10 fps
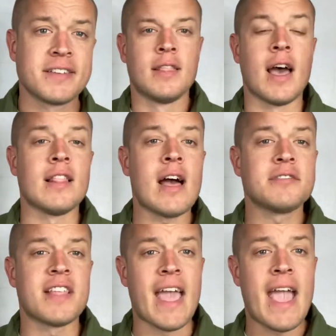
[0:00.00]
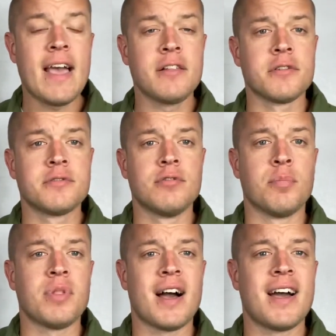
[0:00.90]
that allows the handler to
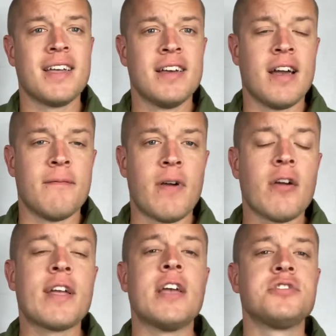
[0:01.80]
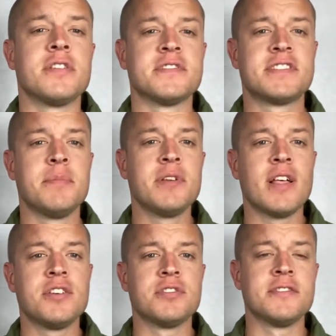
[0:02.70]
apply a variation of
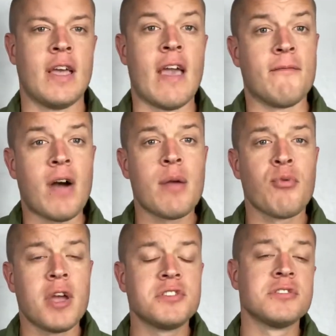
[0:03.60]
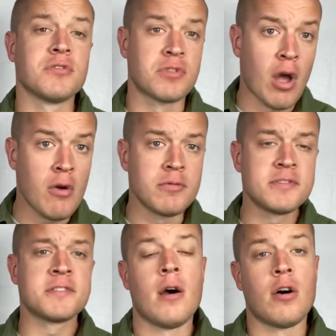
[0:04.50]
stimulations and vibrations or
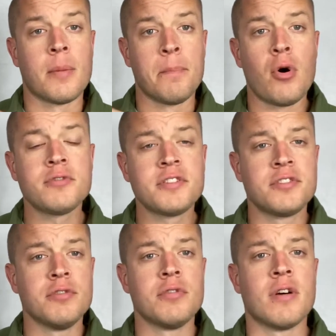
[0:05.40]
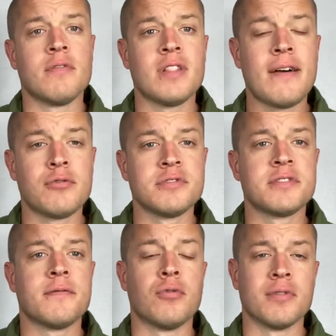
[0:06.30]
tones on a multitude of levels
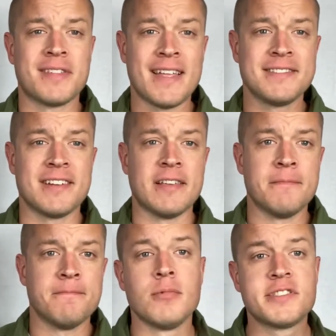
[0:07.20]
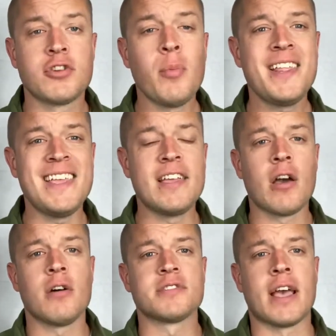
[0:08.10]
for intensity. With so many
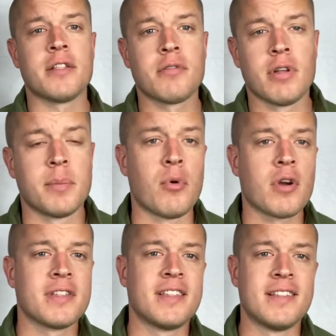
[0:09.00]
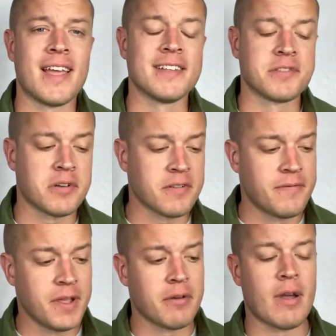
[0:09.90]
e-collars out there on the market today, it's hard to
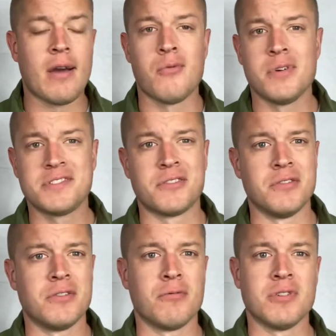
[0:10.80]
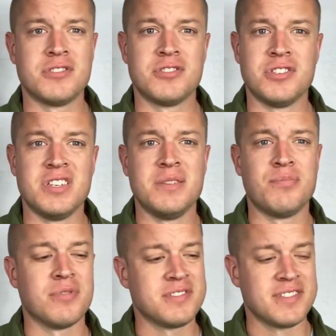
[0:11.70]
figure out what's good, what's cheap,
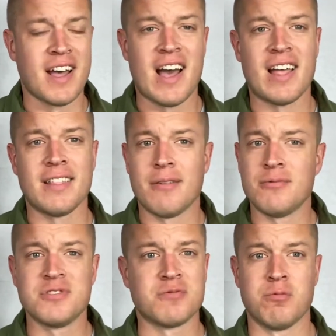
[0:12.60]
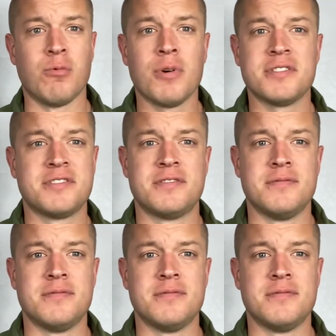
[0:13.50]
what's not, and just what's